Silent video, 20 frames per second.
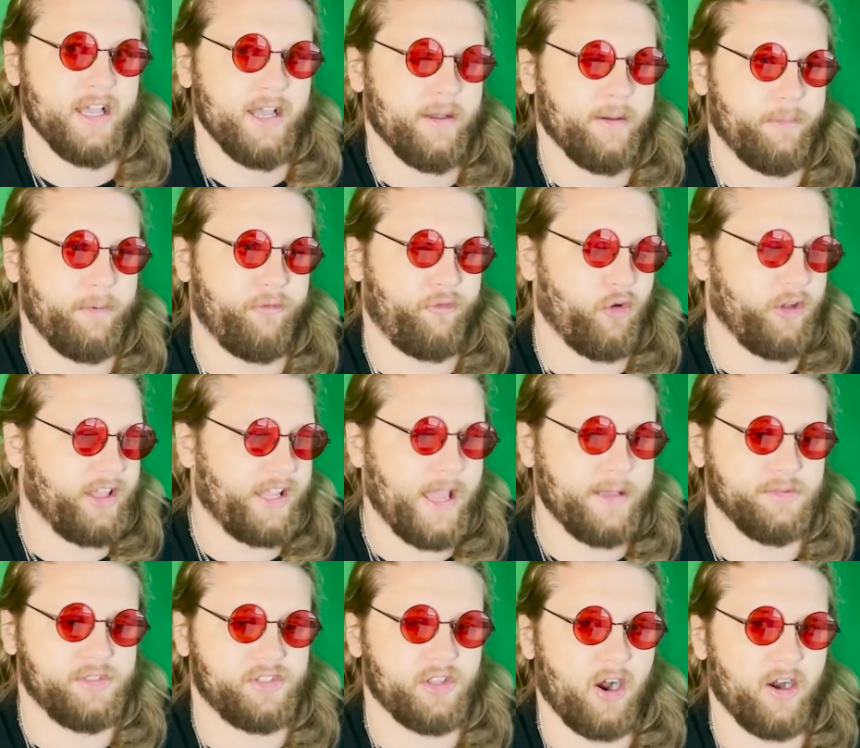But before the
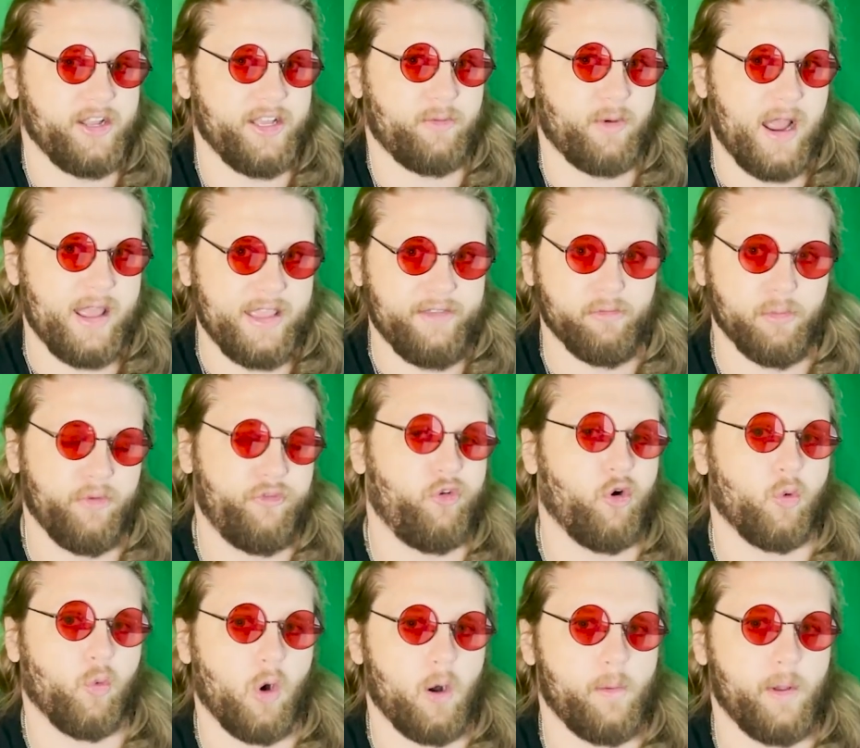game started, right, even
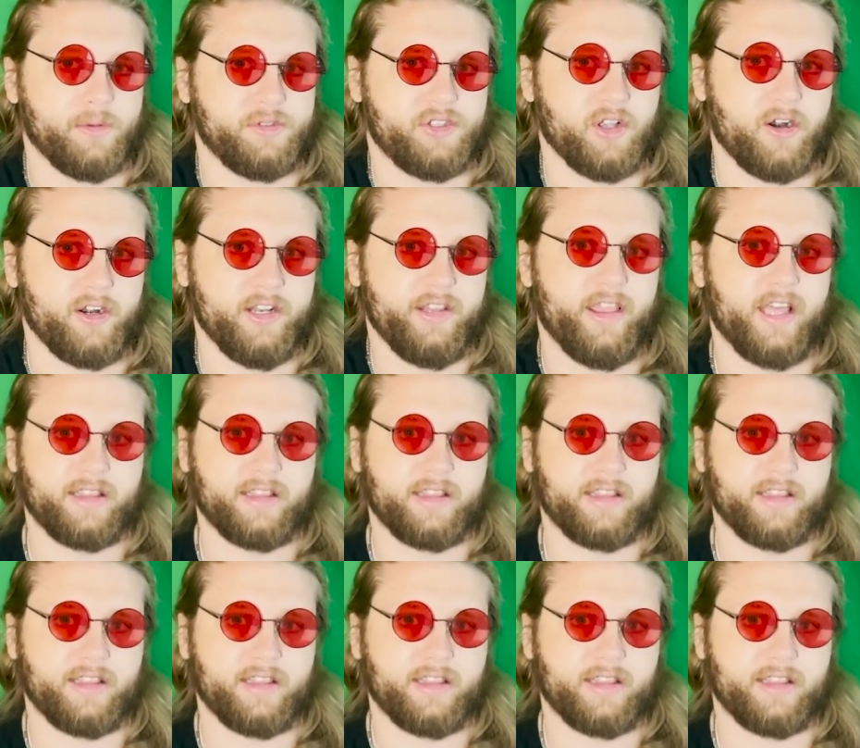before warm-up started,